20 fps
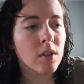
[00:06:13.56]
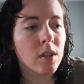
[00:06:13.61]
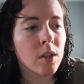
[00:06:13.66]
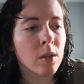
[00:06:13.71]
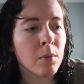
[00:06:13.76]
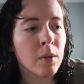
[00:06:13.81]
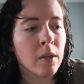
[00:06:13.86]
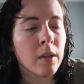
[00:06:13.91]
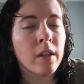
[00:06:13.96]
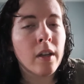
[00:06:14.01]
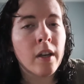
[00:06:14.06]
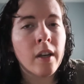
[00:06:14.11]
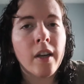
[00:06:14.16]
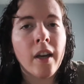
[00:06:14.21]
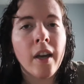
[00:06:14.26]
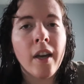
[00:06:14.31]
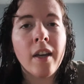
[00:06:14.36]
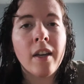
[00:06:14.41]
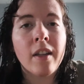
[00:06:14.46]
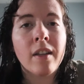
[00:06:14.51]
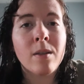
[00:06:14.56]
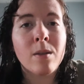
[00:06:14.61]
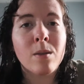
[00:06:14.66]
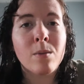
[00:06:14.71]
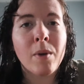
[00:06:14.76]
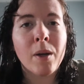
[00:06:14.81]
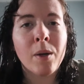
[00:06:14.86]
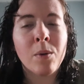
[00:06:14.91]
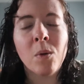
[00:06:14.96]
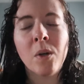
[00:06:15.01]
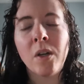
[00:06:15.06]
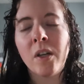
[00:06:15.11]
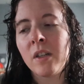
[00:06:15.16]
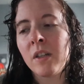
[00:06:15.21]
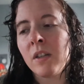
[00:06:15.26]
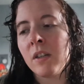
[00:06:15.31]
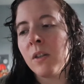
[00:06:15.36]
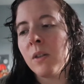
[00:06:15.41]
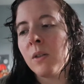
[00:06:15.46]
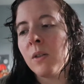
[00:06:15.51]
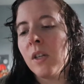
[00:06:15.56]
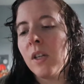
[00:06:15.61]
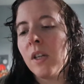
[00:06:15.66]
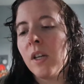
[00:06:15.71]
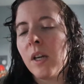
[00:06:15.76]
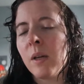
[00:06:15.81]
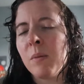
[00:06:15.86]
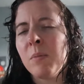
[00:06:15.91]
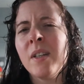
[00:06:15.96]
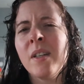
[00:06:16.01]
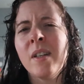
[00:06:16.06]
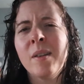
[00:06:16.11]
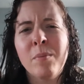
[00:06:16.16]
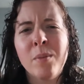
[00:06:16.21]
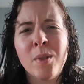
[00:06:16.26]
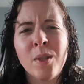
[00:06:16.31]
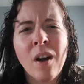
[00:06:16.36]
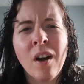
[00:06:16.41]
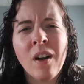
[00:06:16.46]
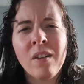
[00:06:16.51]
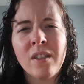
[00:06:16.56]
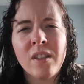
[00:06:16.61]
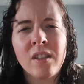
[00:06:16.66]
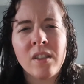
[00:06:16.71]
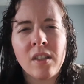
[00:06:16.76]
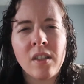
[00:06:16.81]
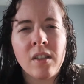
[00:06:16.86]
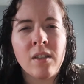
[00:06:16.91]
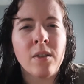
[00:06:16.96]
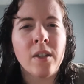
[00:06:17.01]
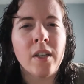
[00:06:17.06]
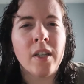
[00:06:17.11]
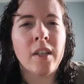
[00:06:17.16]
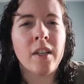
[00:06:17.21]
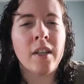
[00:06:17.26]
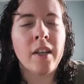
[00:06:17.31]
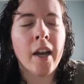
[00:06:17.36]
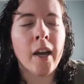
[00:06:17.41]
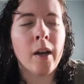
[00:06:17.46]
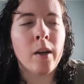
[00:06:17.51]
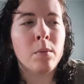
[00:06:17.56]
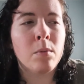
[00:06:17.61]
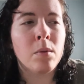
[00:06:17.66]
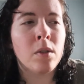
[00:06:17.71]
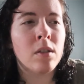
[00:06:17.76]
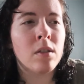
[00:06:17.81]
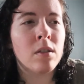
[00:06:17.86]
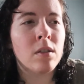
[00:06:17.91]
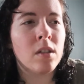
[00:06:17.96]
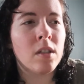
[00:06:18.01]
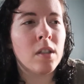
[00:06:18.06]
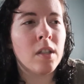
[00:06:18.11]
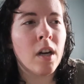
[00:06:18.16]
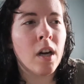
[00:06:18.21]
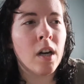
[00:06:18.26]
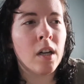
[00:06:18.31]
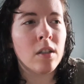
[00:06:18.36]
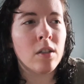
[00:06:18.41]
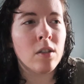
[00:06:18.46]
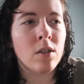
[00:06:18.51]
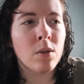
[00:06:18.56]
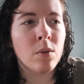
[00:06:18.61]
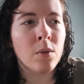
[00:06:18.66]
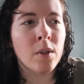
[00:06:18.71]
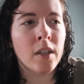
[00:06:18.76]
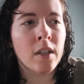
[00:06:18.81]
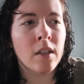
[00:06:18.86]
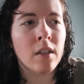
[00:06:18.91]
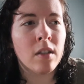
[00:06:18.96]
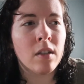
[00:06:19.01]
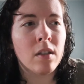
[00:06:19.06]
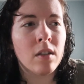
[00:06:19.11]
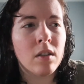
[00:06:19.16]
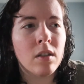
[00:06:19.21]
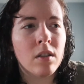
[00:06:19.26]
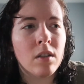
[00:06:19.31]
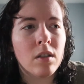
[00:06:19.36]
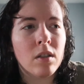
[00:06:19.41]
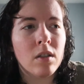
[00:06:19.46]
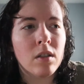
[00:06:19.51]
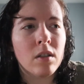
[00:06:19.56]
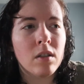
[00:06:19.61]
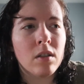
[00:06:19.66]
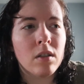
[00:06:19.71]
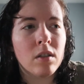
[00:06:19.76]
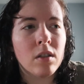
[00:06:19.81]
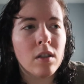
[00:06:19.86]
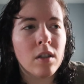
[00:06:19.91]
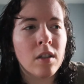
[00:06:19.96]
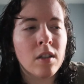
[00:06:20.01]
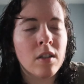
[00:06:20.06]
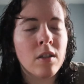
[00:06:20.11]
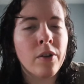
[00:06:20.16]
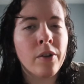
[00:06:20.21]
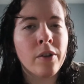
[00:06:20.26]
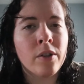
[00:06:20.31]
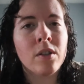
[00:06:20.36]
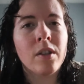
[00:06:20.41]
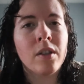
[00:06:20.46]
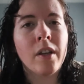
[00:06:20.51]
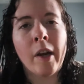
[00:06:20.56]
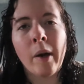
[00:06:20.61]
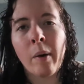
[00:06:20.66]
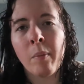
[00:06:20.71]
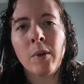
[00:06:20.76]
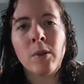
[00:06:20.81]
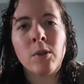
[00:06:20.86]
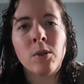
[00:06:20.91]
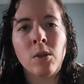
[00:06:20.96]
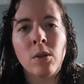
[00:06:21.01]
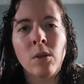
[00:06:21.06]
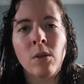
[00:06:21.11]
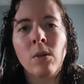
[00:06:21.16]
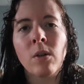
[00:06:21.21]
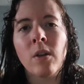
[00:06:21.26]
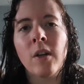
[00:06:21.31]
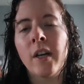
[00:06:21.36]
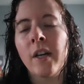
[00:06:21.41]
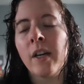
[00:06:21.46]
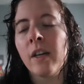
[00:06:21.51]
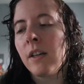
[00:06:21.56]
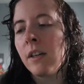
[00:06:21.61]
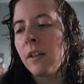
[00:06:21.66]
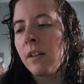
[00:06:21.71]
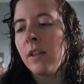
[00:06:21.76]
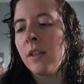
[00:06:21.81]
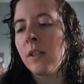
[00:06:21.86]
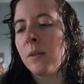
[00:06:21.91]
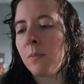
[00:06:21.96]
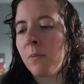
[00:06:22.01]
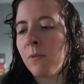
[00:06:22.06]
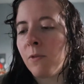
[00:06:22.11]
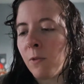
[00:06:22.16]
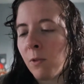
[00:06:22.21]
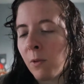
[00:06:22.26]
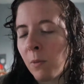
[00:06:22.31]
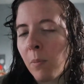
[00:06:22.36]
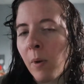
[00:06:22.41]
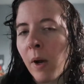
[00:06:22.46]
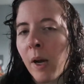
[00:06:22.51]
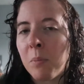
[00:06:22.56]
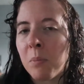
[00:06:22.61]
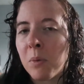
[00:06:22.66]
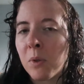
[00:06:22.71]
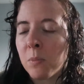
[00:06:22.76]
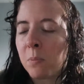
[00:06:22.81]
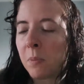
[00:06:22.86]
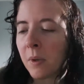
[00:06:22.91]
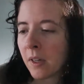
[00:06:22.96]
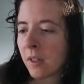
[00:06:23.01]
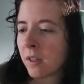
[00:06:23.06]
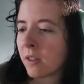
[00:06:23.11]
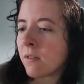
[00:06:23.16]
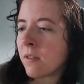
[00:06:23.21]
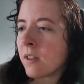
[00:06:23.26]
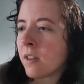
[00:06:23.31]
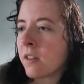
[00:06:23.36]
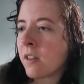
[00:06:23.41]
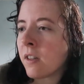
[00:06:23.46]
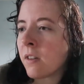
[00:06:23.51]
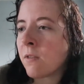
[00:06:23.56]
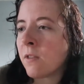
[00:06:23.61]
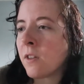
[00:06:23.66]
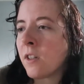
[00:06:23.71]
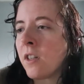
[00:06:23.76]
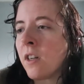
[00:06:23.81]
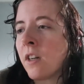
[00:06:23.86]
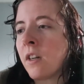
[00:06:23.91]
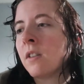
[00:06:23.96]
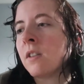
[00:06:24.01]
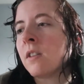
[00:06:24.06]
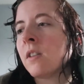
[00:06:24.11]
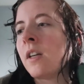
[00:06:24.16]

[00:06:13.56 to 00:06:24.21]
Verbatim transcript: I'll be like, hey, this is my work, you know? I mean, I'm obviously doing it now, I'm just not doing it. It looks amateur, like, at least from my perspective, it definitely does.